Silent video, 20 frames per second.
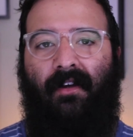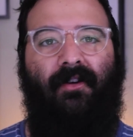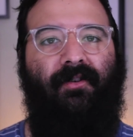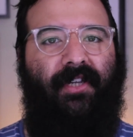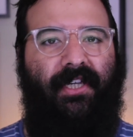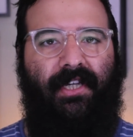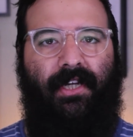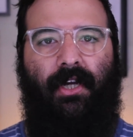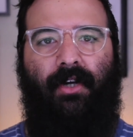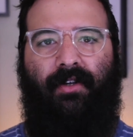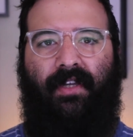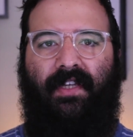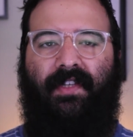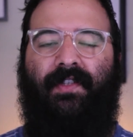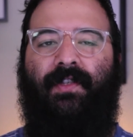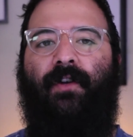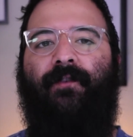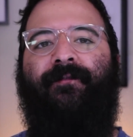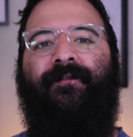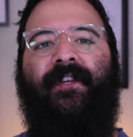Okie dokie,
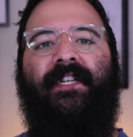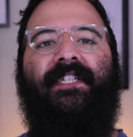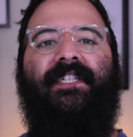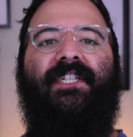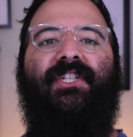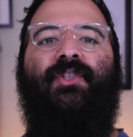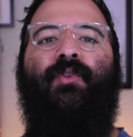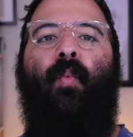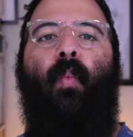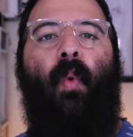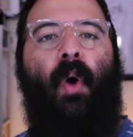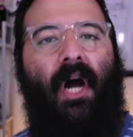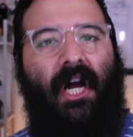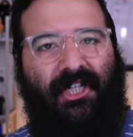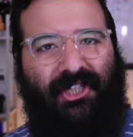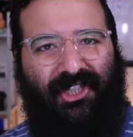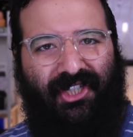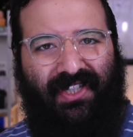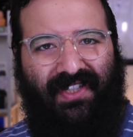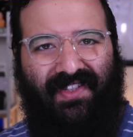so vintage
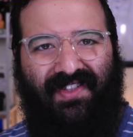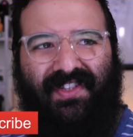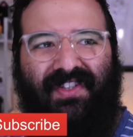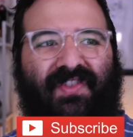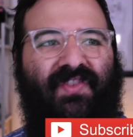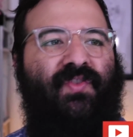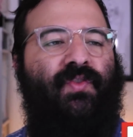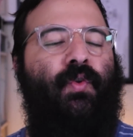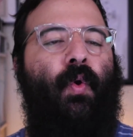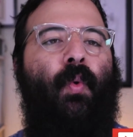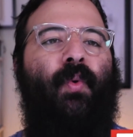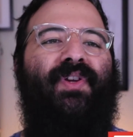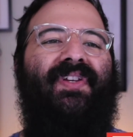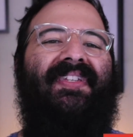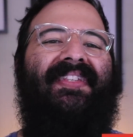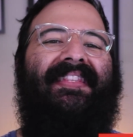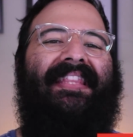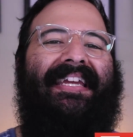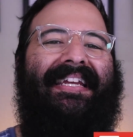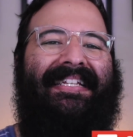watches, the
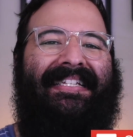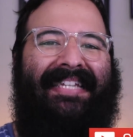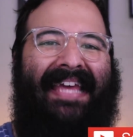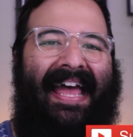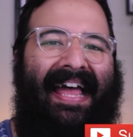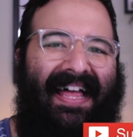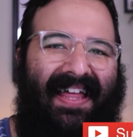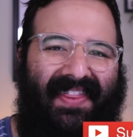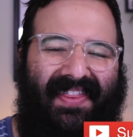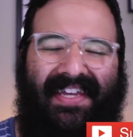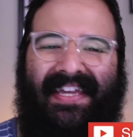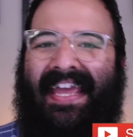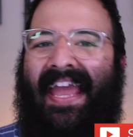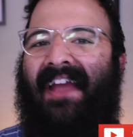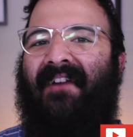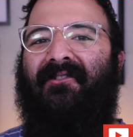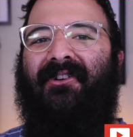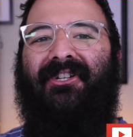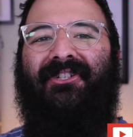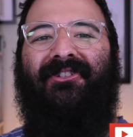stories they tell, the
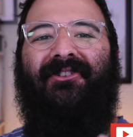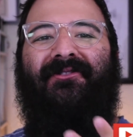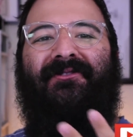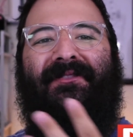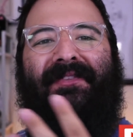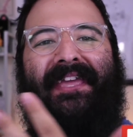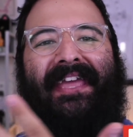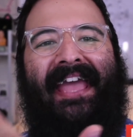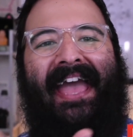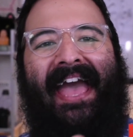character they